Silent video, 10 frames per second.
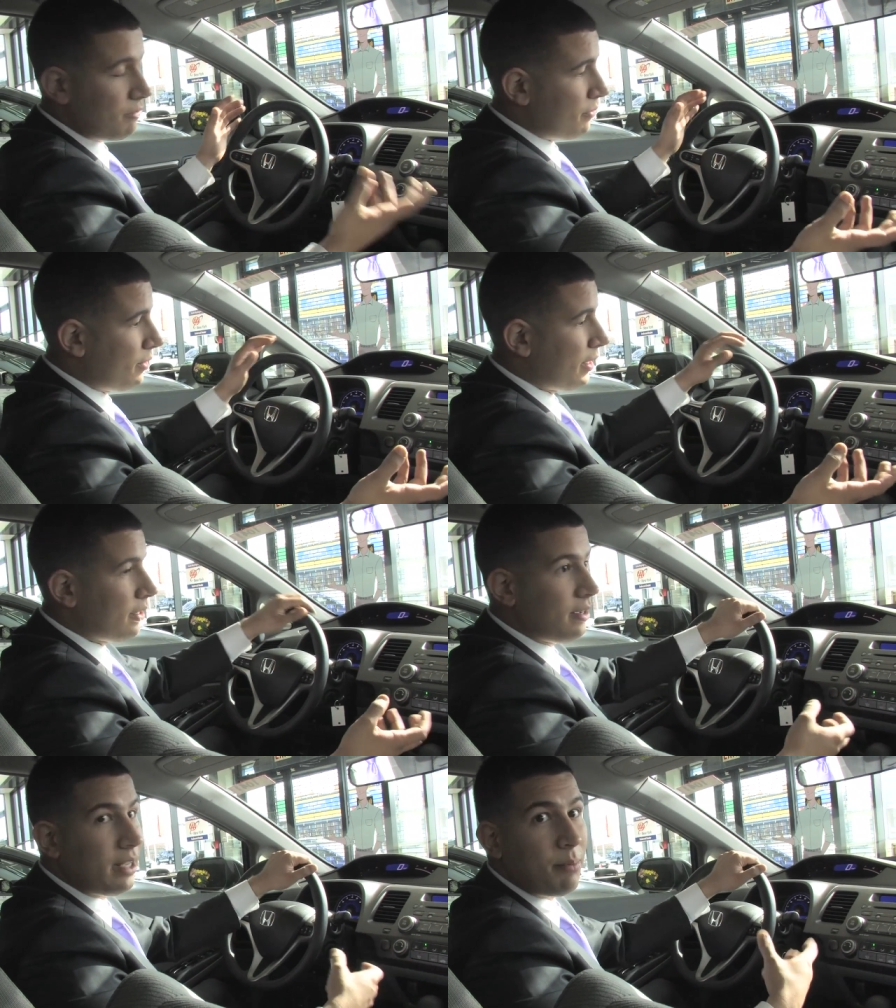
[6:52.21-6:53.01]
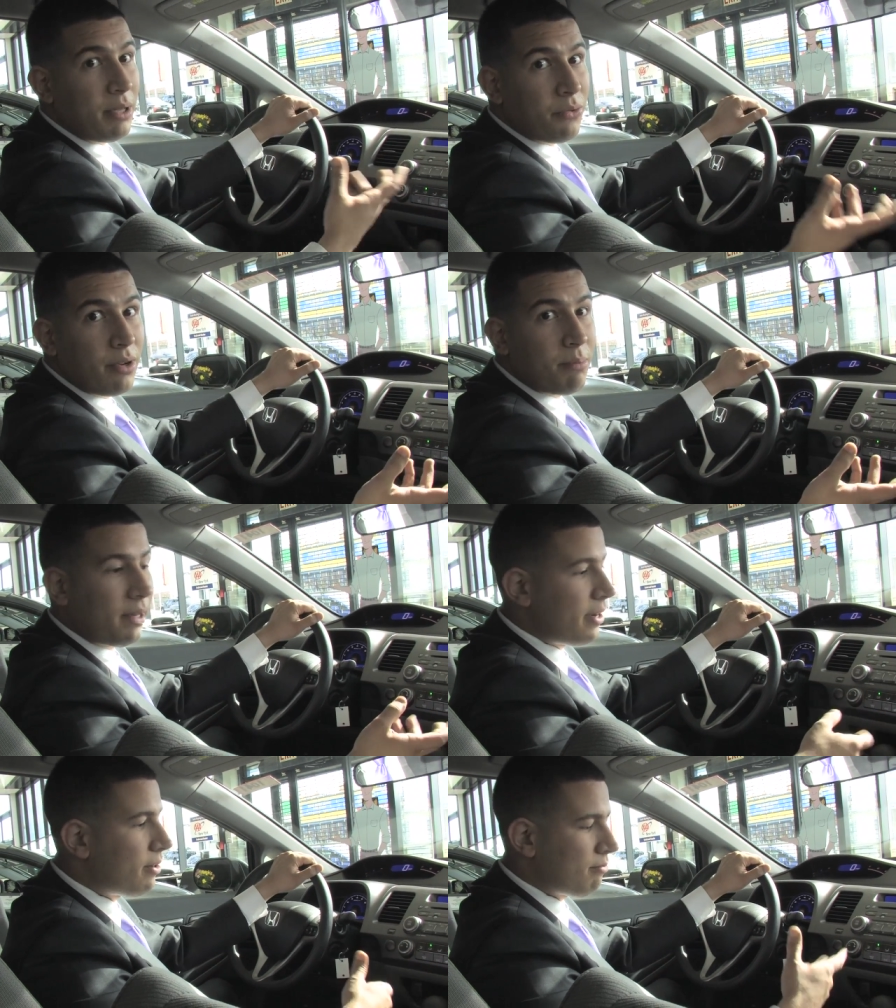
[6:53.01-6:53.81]
for like an MP3
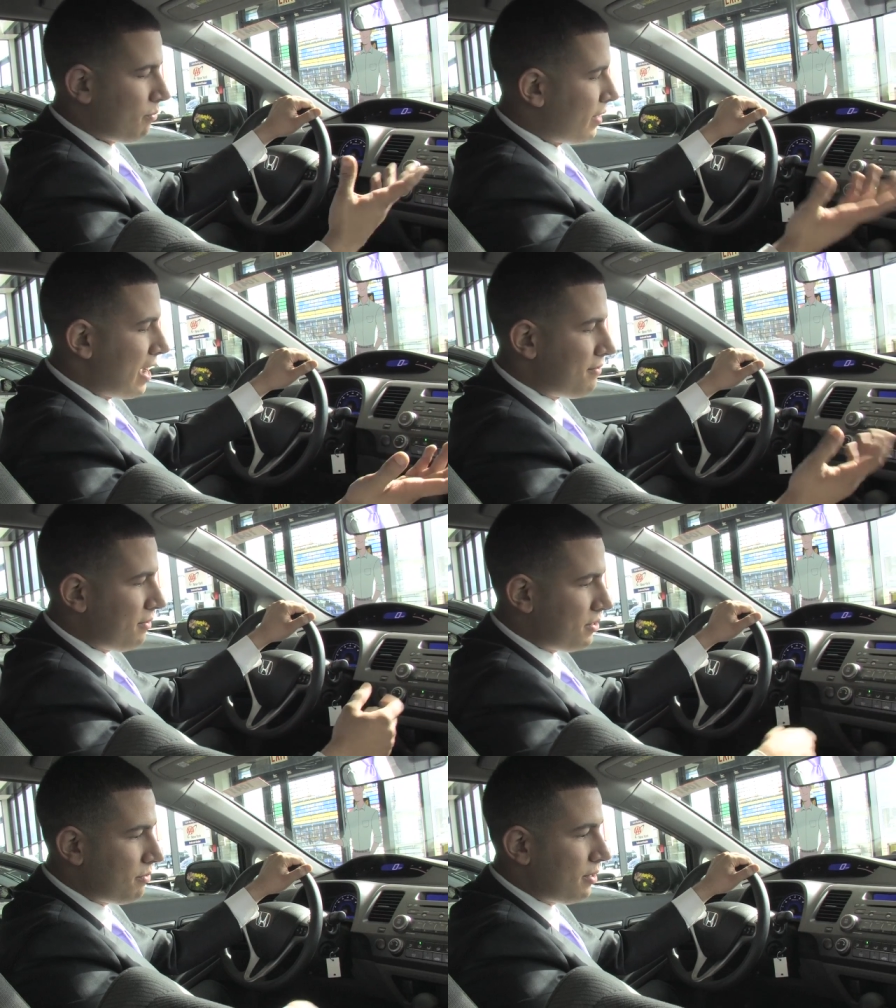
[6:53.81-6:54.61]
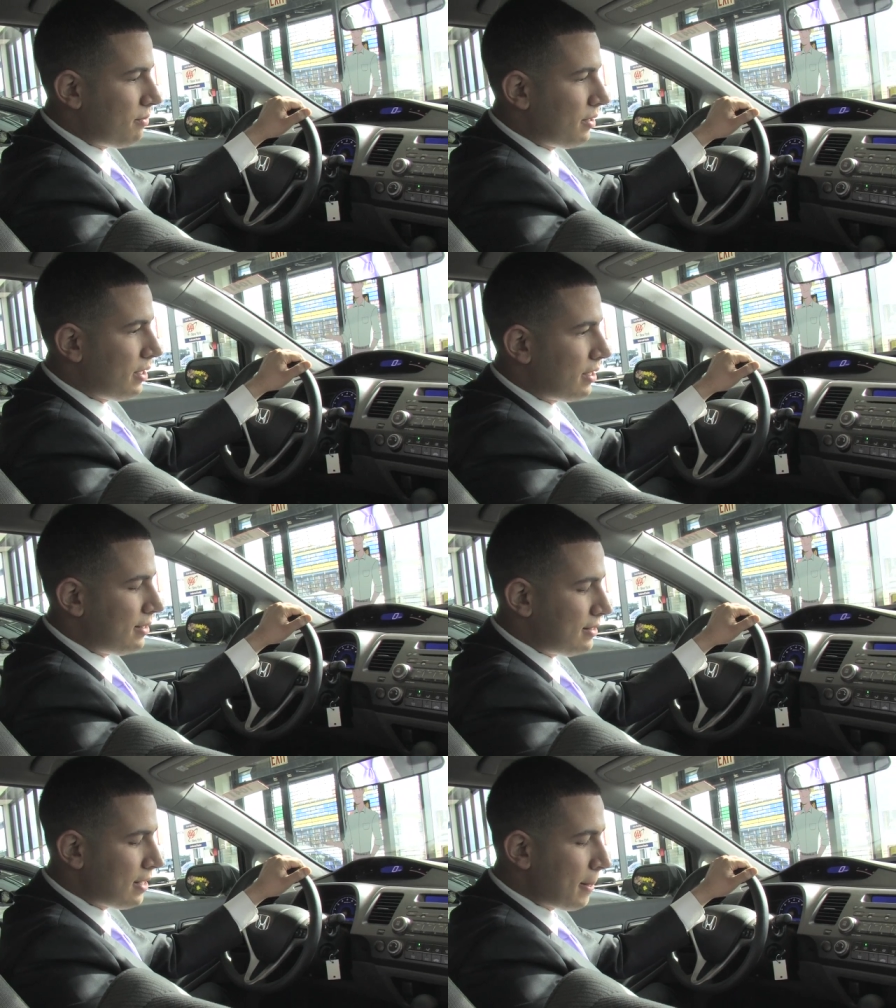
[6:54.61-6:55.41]
player, what have you. It's really, really
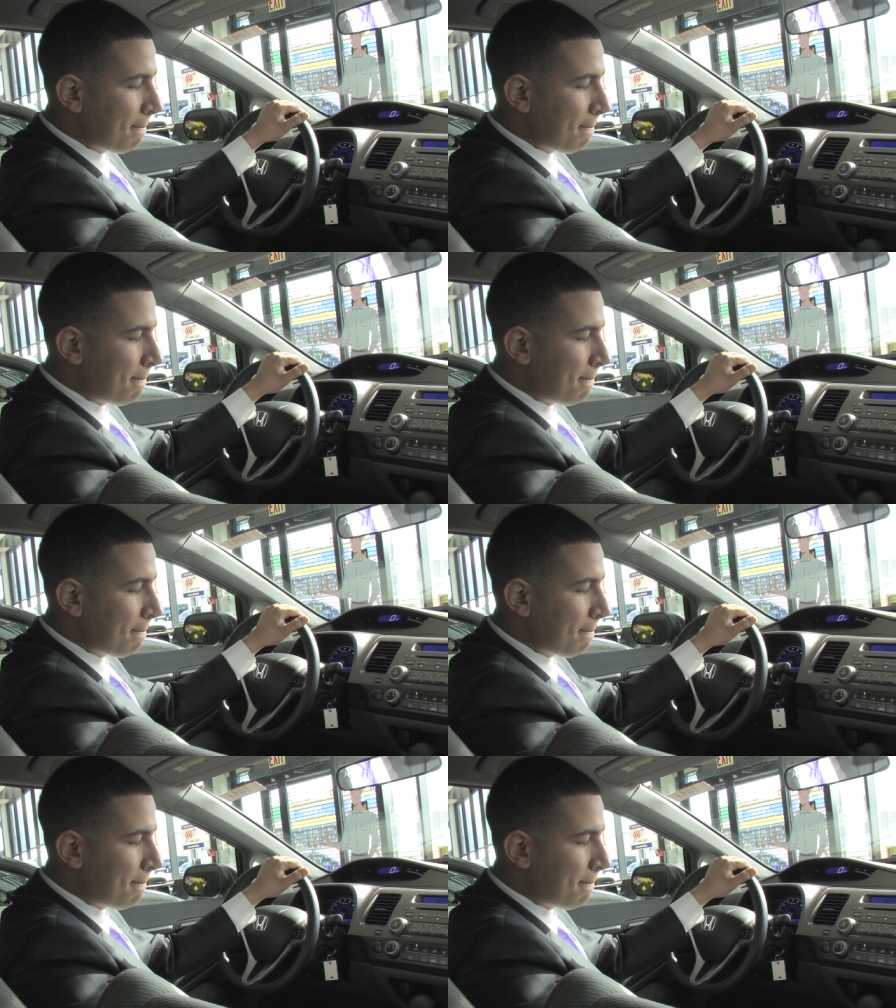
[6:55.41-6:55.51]
nice.